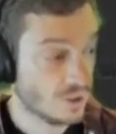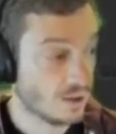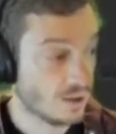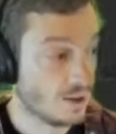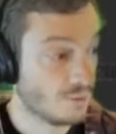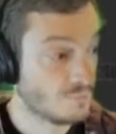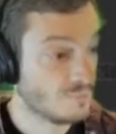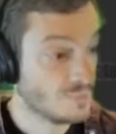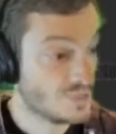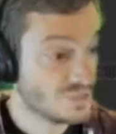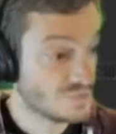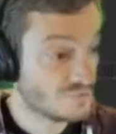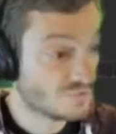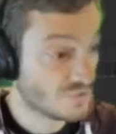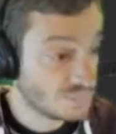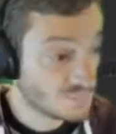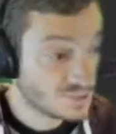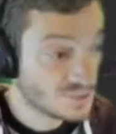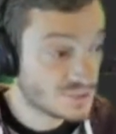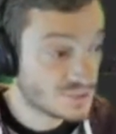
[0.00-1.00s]
It's
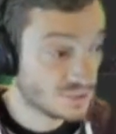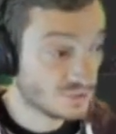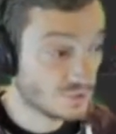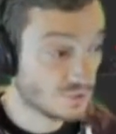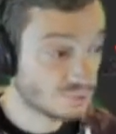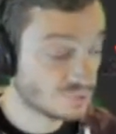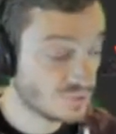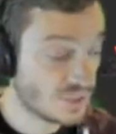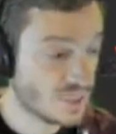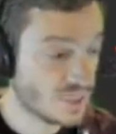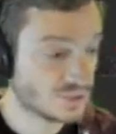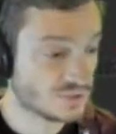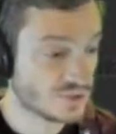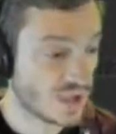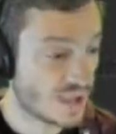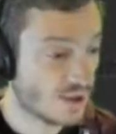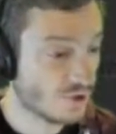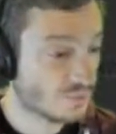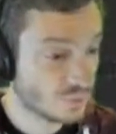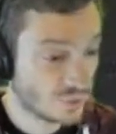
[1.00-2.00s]
from a single place.
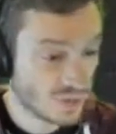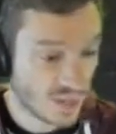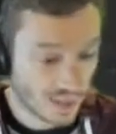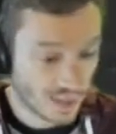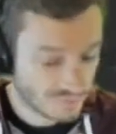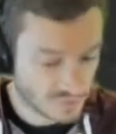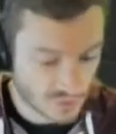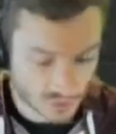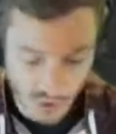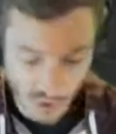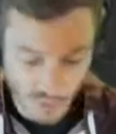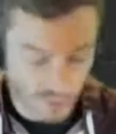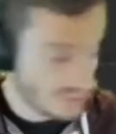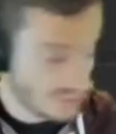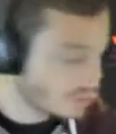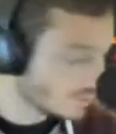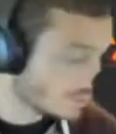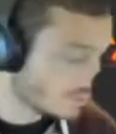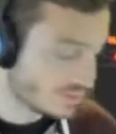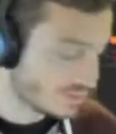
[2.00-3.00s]
I don't want to have to go
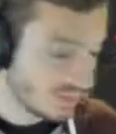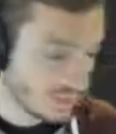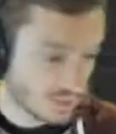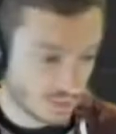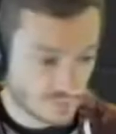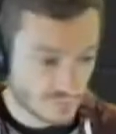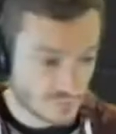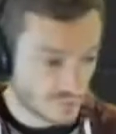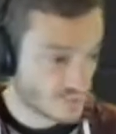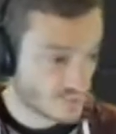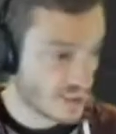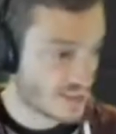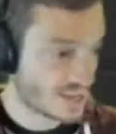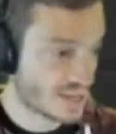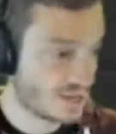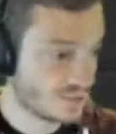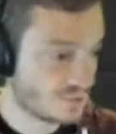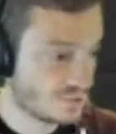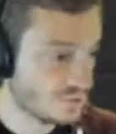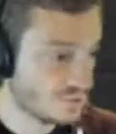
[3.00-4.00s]
here and here to figure out
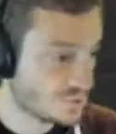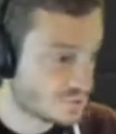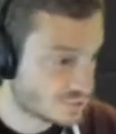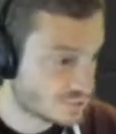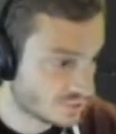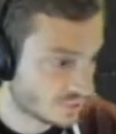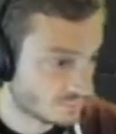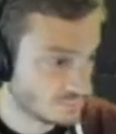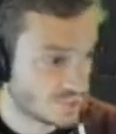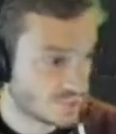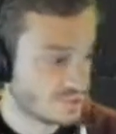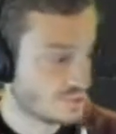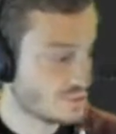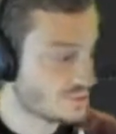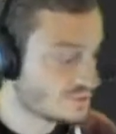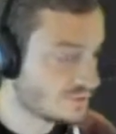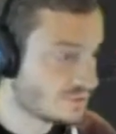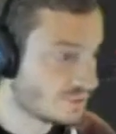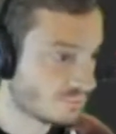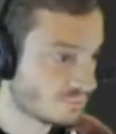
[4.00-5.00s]
how to do this and update
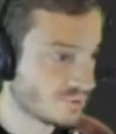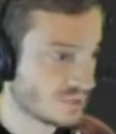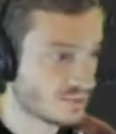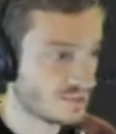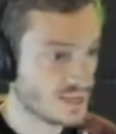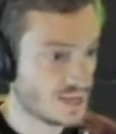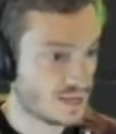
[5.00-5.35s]
this and upgrade that